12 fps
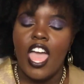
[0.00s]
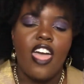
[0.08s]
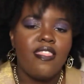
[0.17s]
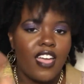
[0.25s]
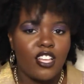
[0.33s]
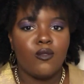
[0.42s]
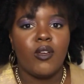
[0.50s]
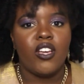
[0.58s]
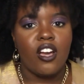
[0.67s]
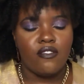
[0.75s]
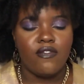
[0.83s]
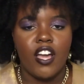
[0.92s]
and that's why you
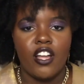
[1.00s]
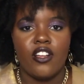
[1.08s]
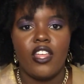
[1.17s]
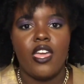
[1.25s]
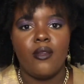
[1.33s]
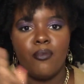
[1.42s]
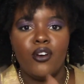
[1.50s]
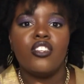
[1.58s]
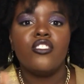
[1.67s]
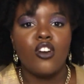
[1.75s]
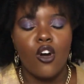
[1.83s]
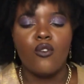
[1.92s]
got fired, and
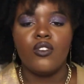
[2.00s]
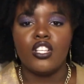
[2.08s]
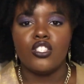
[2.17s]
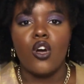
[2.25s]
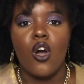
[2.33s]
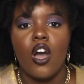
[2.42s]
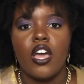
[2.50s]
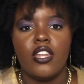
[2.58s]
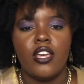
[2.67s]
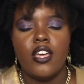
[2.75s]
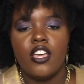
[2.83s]
putting the onus on,